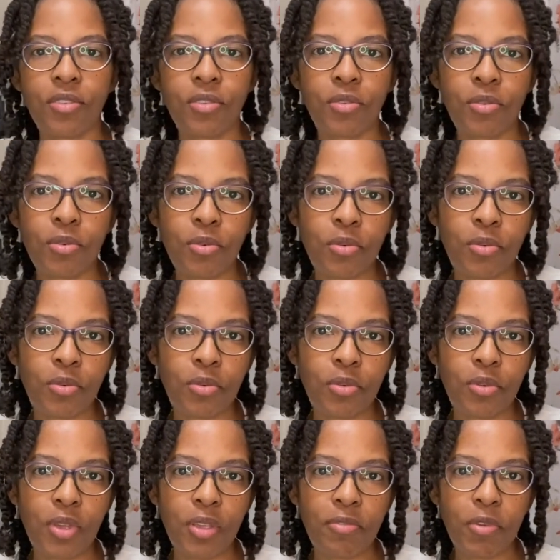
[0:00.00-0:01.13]

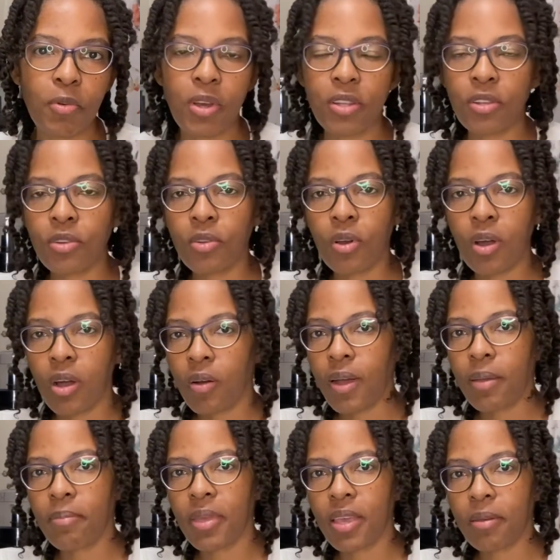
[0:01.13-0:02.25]
If you want to know how I
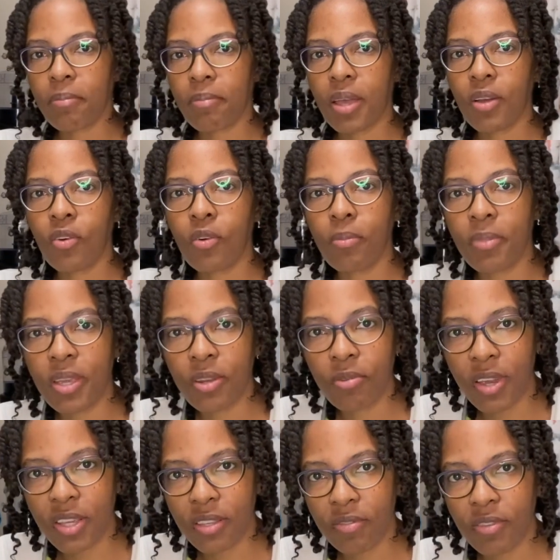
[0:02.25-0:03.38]
make my homemade
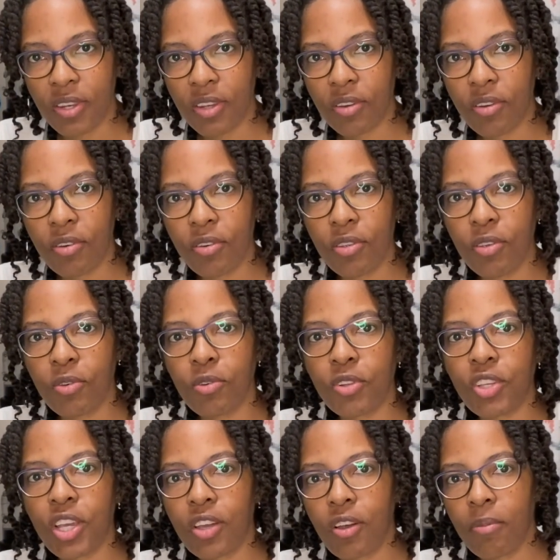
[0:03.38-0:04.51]
rice vinegar, you could
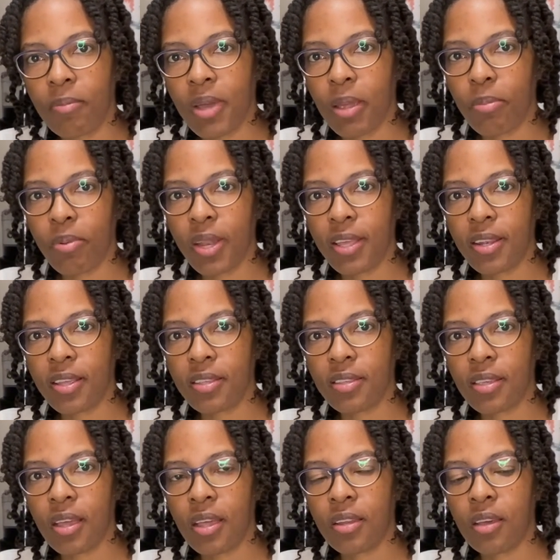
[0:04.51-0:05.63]
check out my playlist
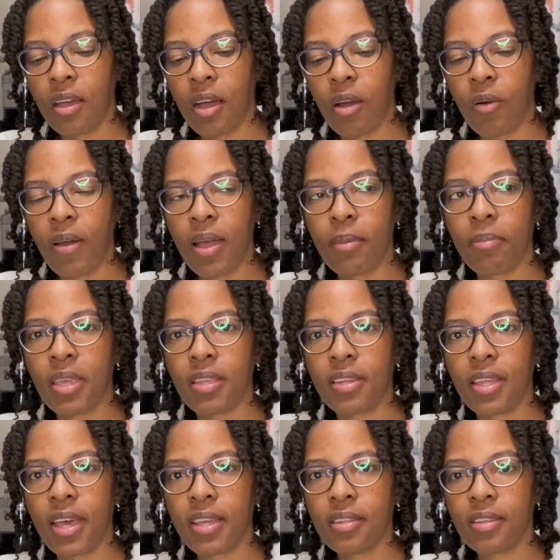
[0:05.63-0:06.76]
on how I made
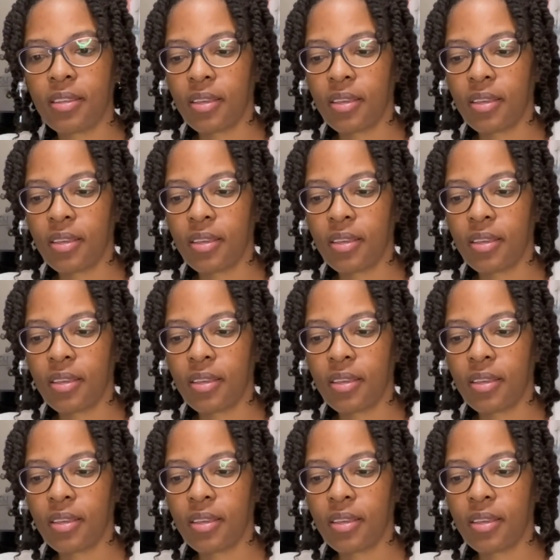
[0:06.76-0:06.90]
that.